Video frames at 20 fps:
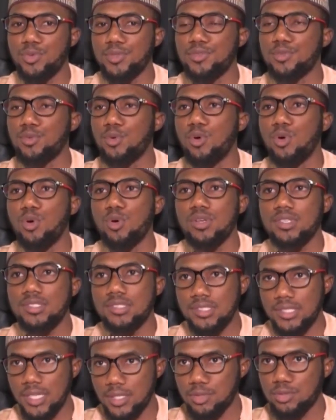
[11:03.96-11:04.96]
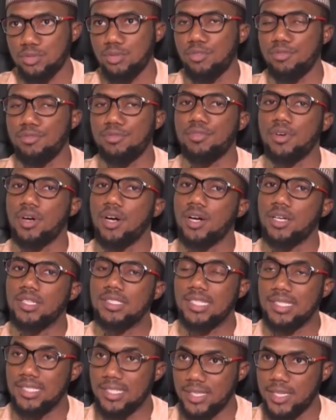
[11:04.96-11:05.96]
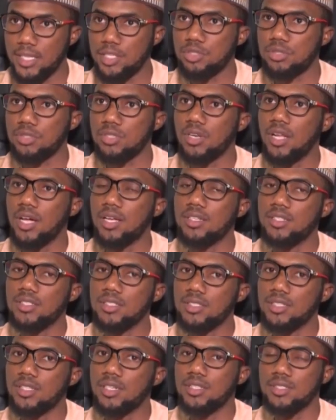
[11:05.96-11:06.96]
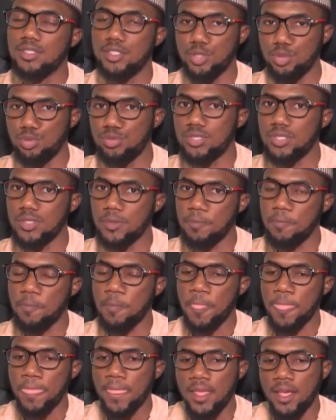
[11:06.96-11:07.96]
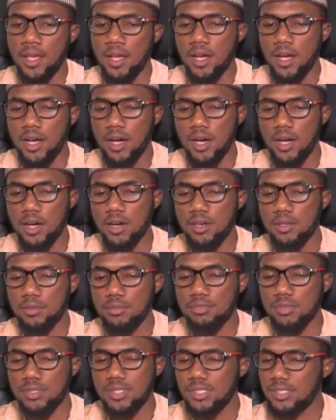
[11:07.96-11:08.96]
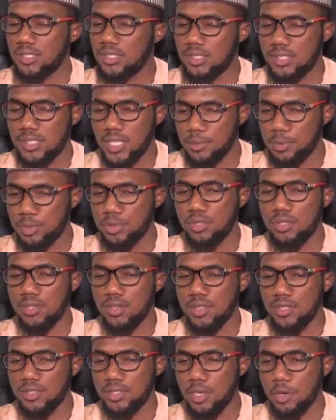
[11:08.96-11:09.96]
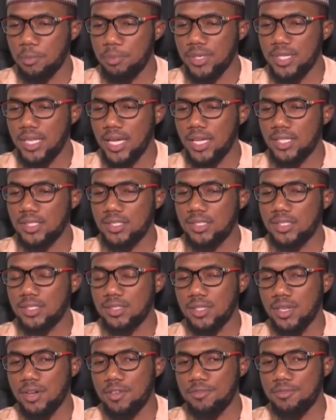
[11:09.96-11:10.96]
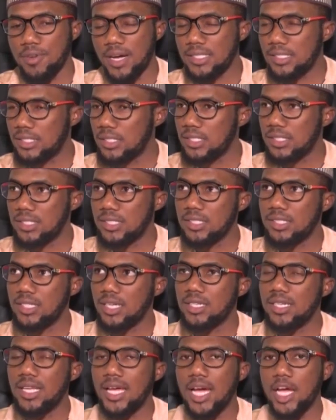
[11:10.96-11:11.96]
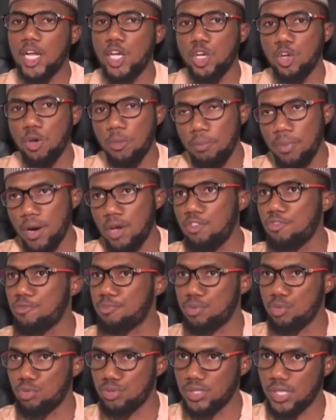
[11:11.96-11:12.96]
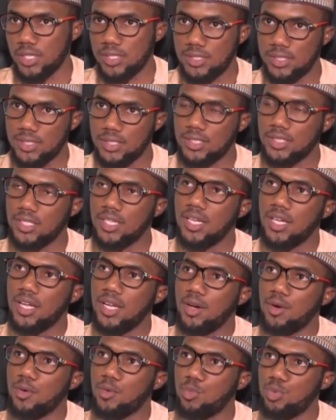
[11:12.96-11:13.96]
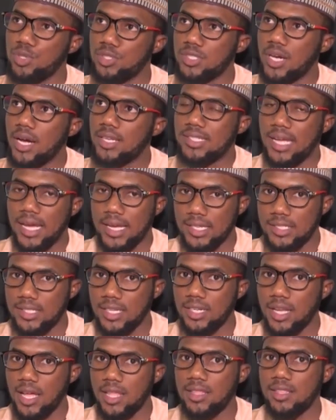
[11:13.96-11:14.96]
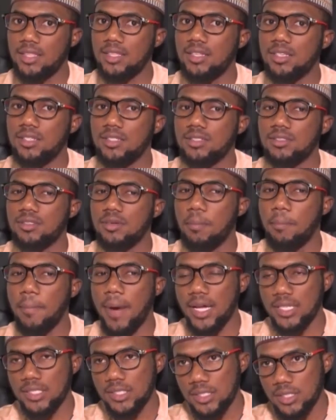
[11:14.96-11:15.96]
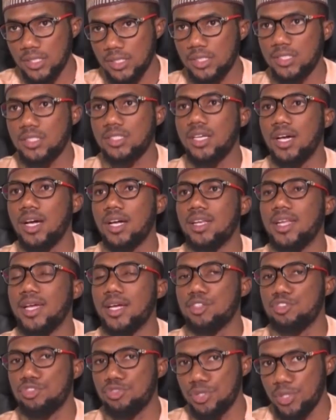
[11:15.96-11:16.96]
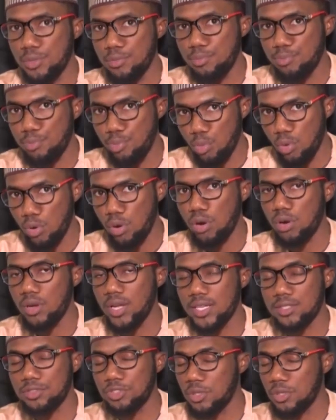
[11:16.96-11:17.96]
with all sense of dedication and duty. Since inception, this company has facilitated a number of projects which are targeted at the masses and extremely poor